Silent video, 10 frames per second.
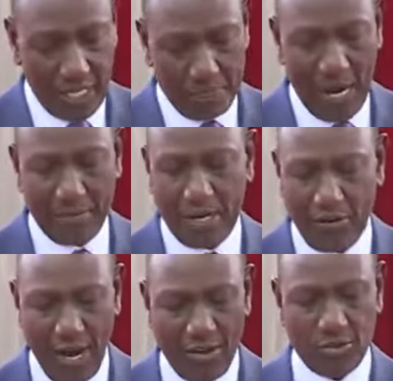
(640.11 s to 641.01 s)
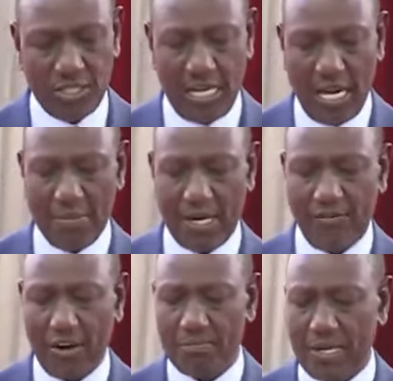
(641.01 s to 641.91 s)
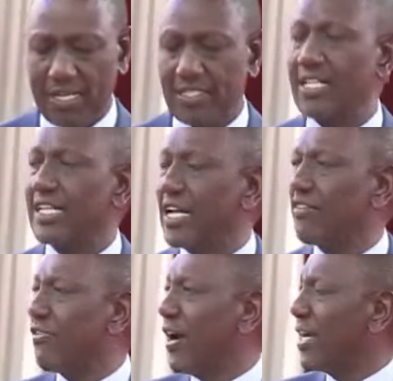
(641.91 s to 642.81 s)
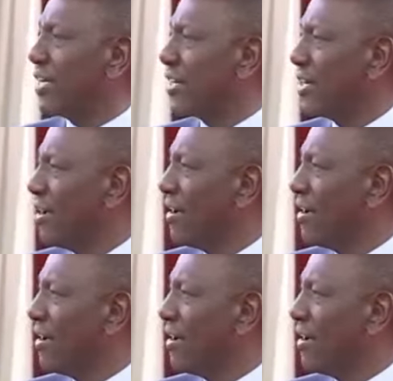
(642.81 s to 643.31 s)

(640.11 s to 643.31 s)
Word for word: the Department of Housing and Urban Development has identified